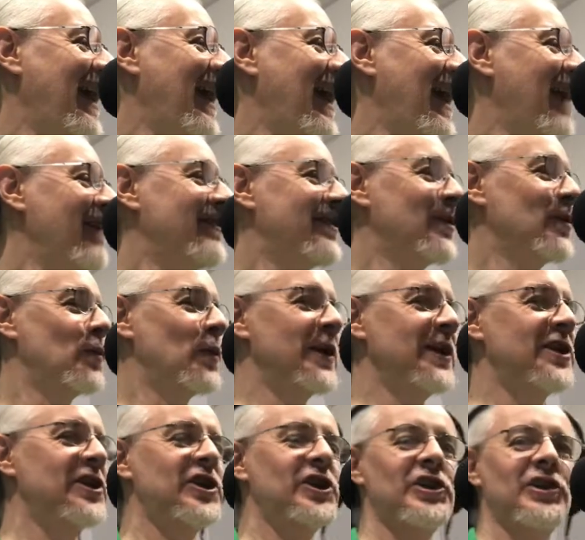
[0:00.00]
After
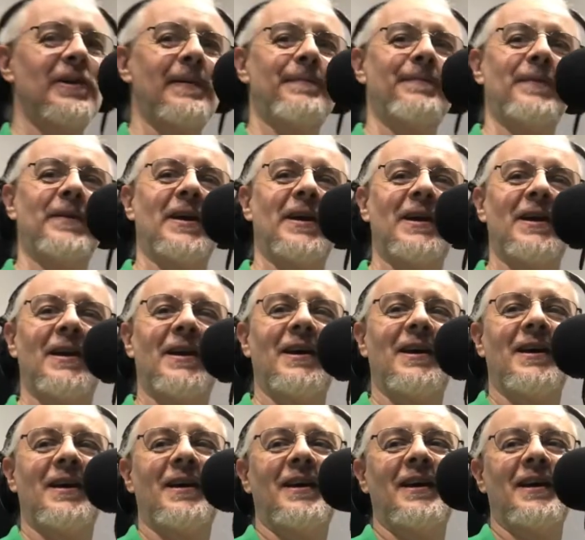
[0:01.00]
which,
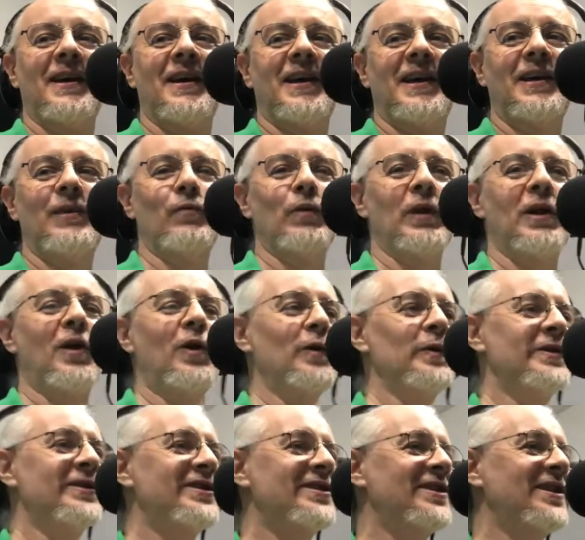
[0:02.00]
he will
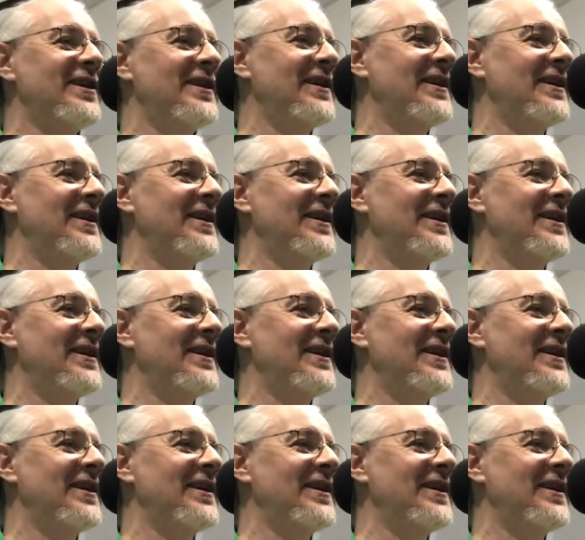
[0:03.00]
host